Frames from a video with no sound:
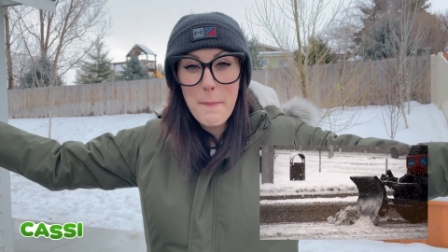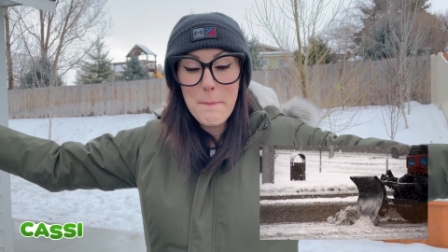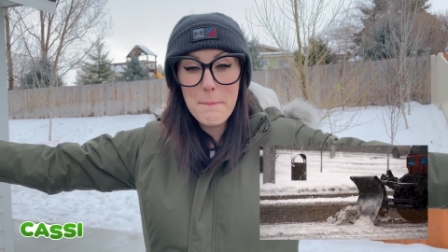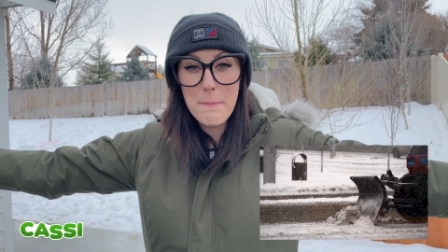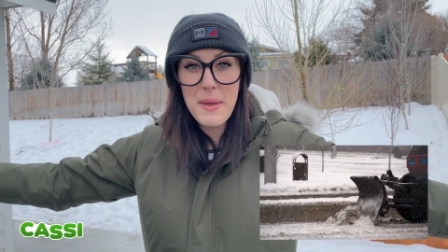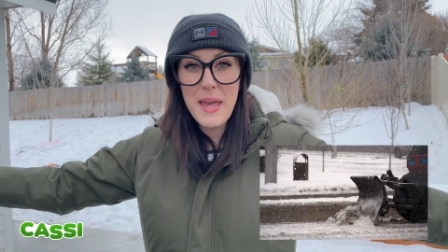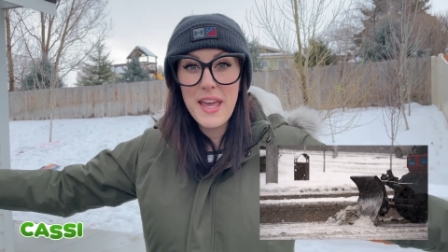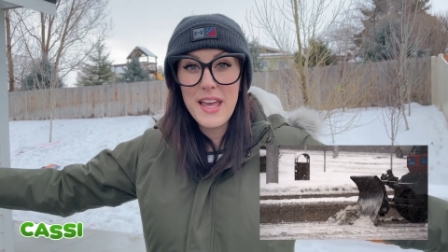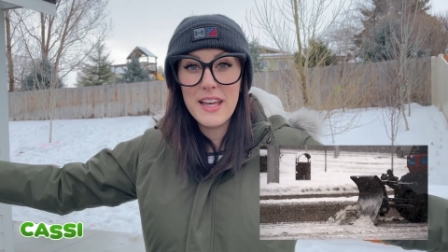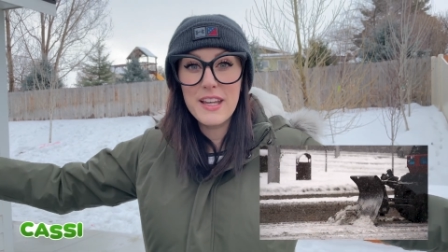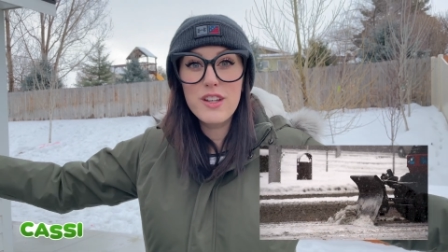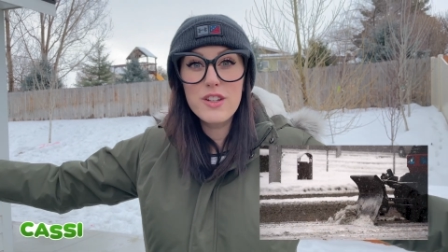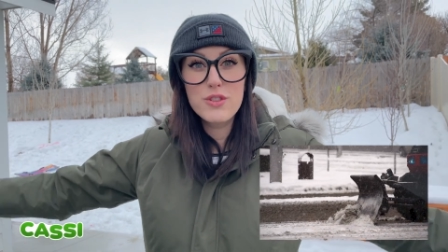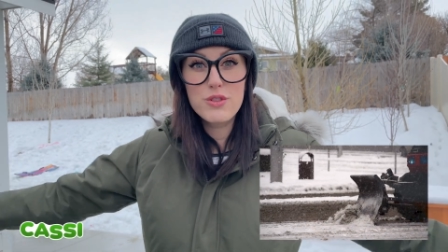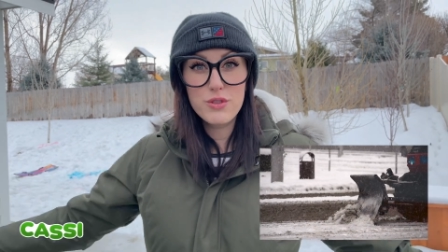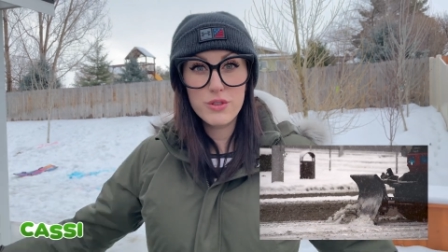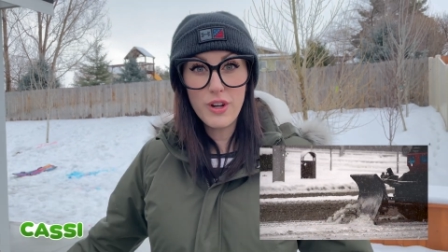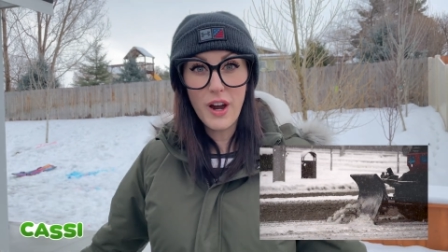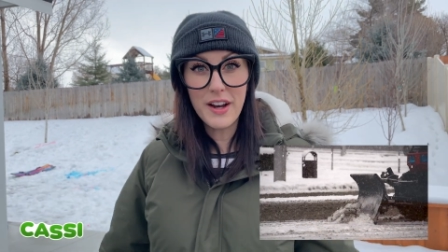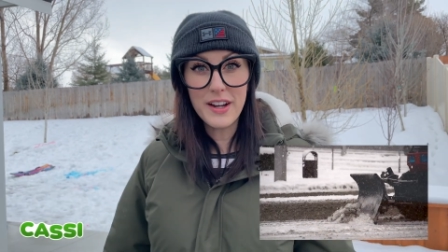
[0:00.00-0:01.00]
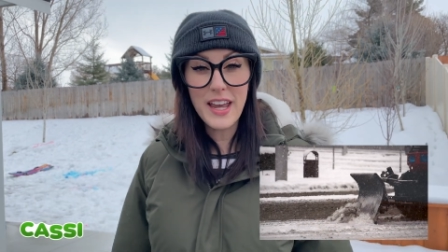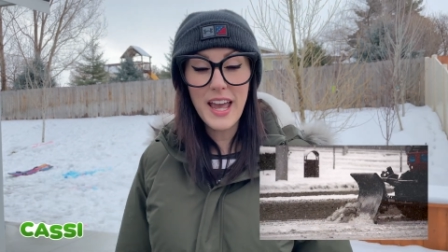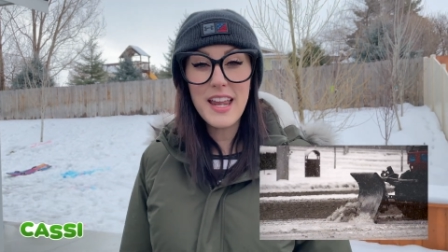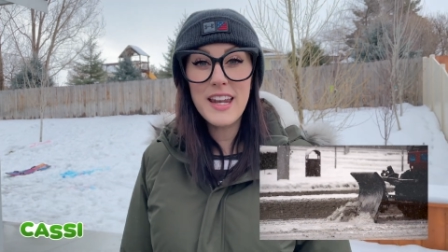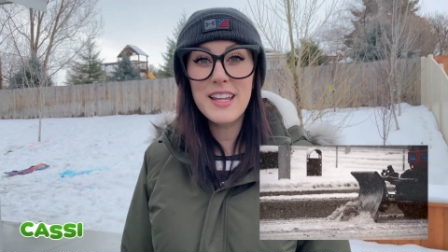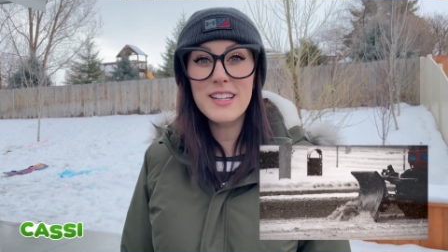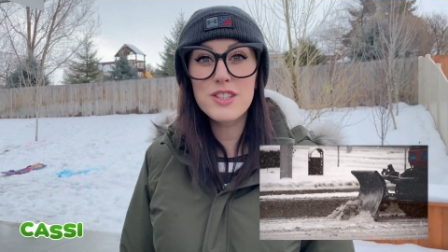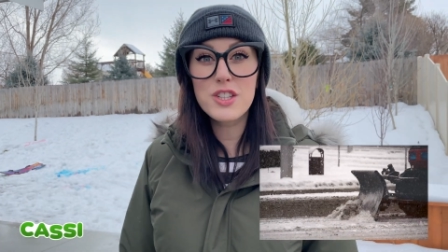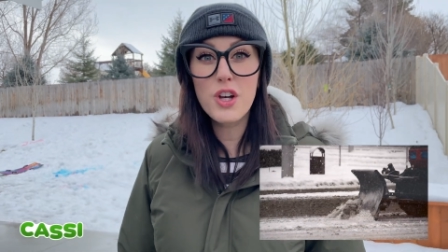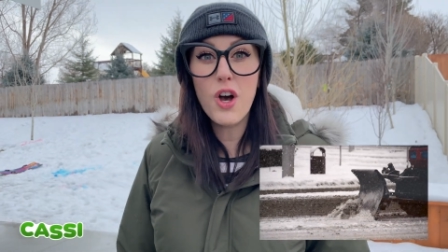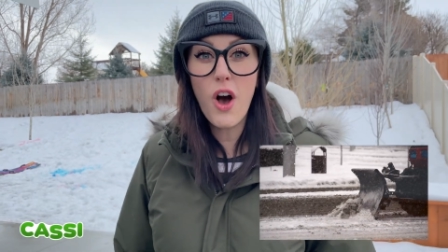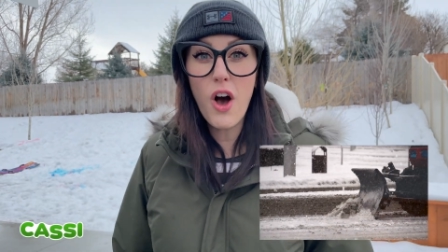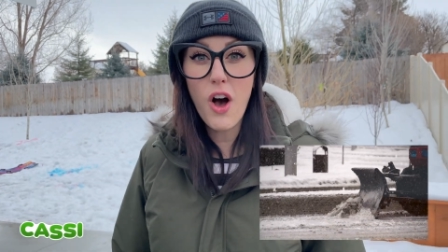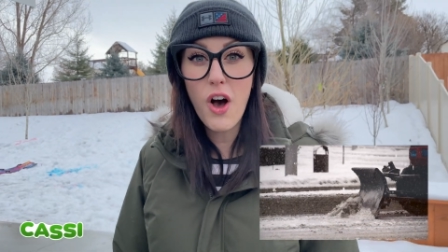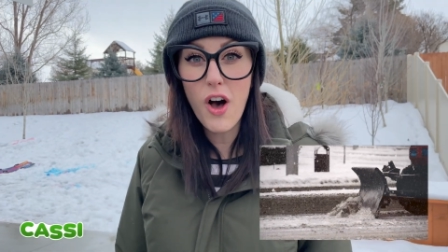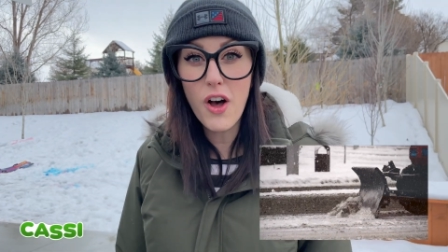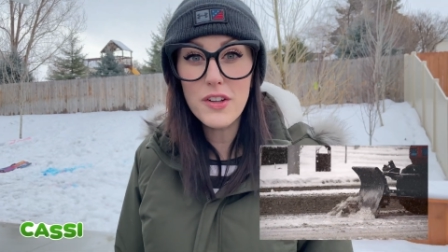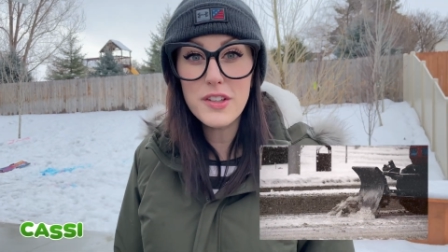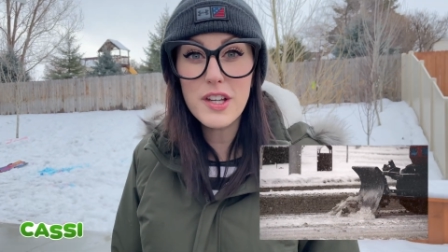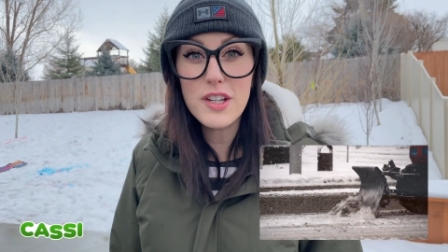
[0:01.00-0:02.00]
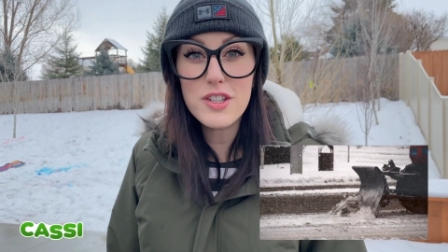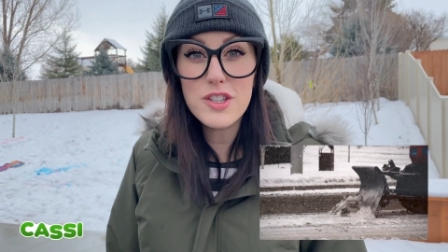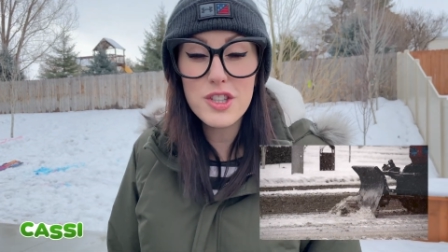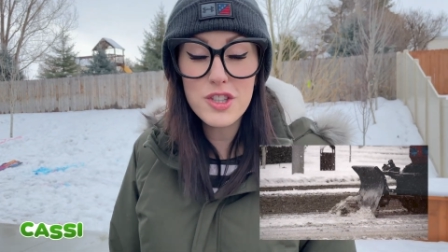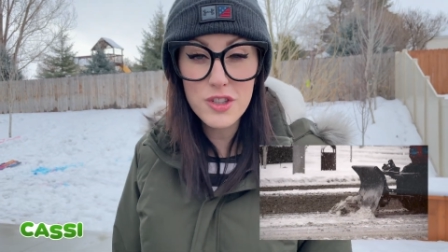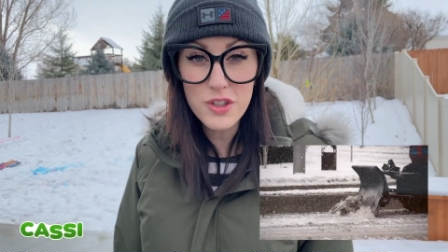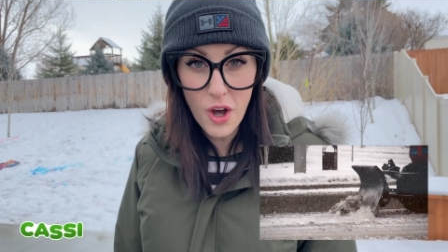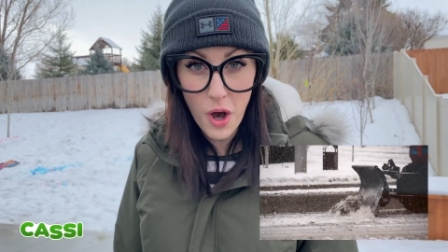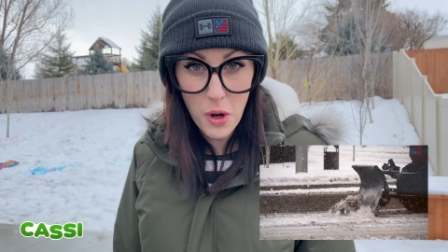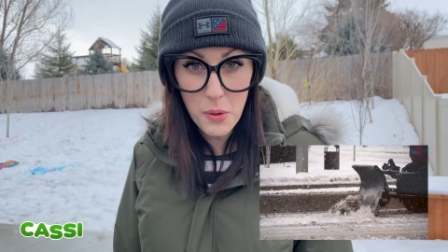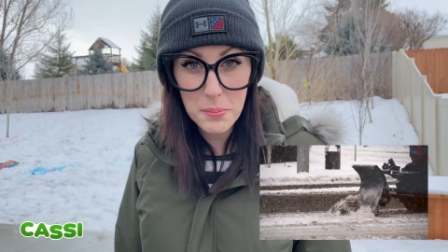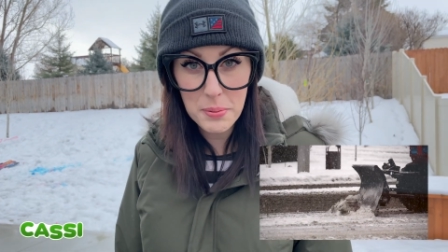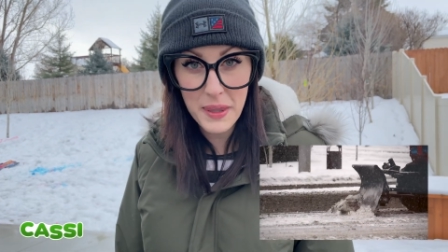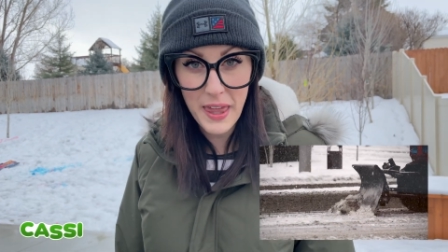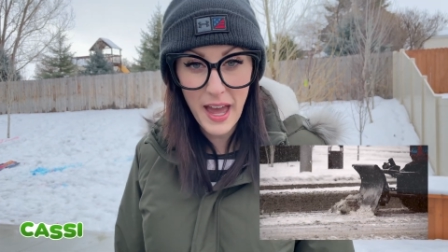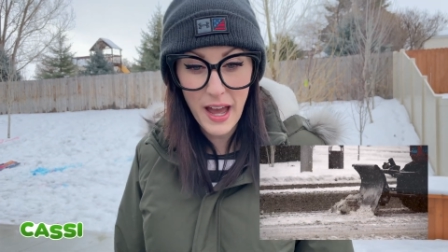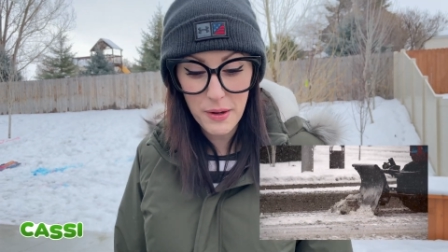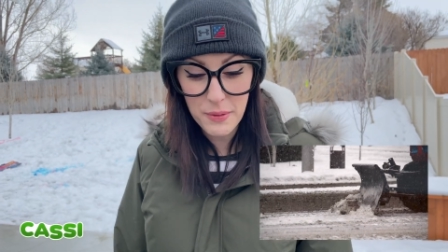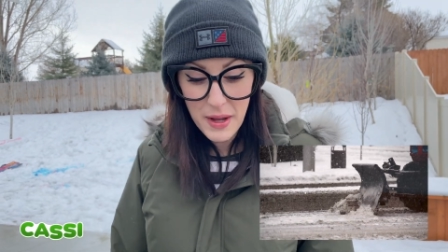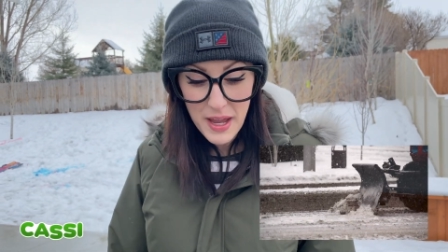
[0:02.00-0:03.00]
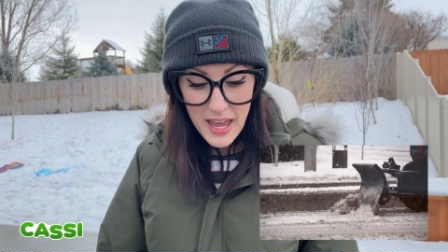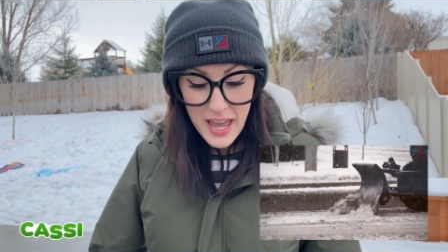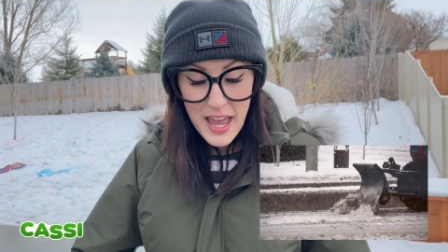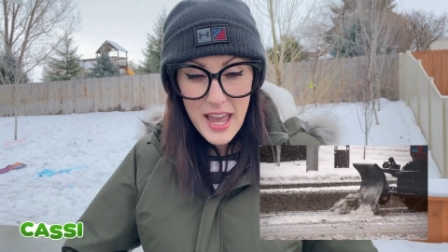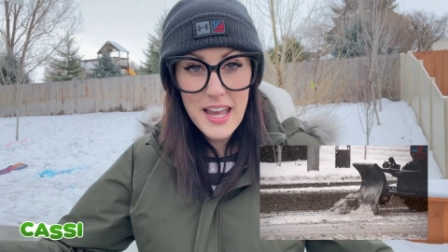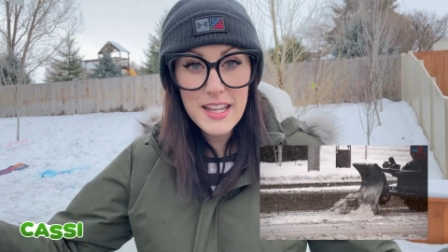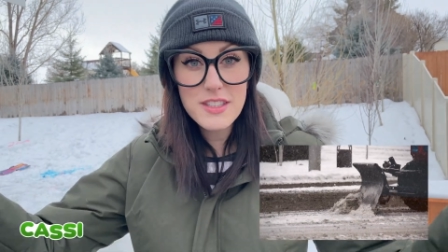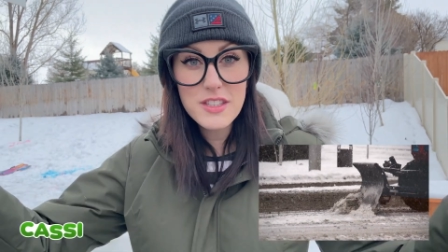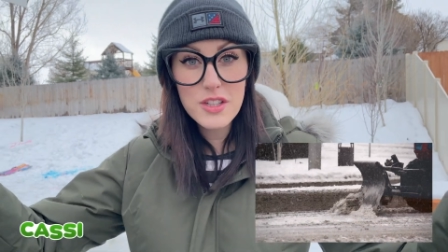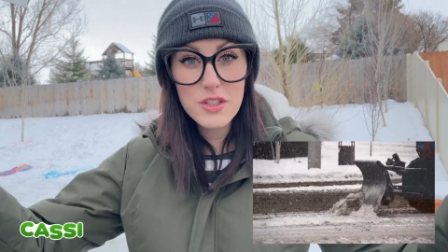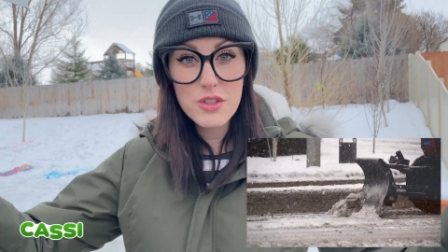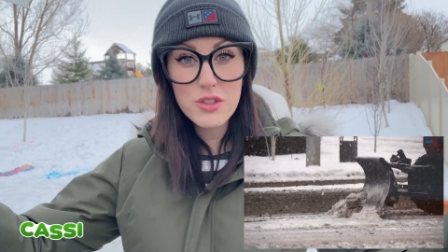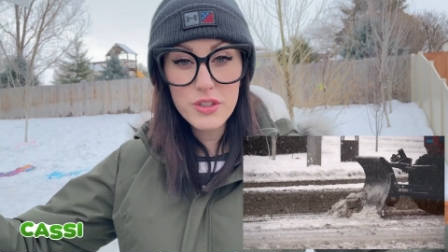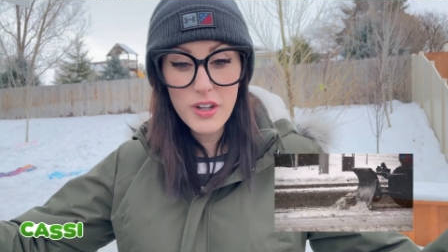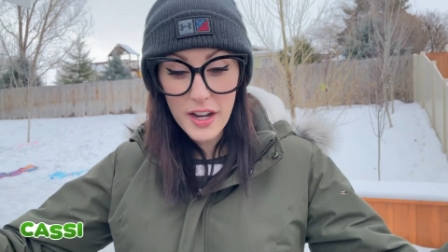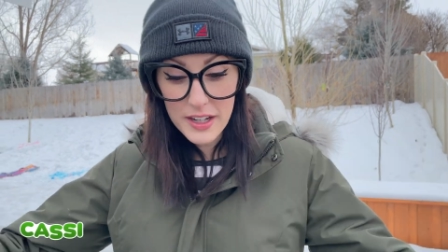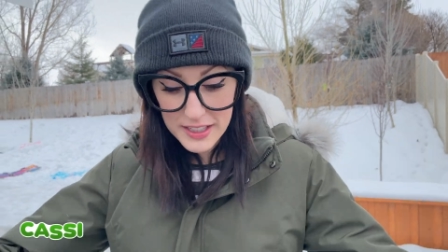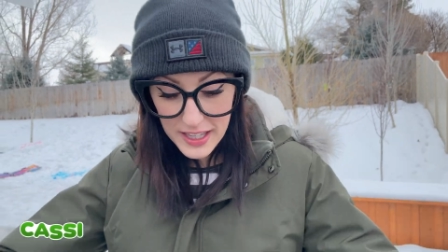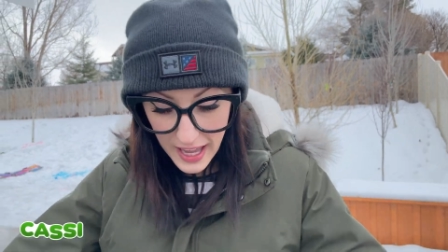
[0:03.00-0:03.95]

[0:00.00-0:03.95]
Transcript: big truck, and it's called a snowplow. It's a truck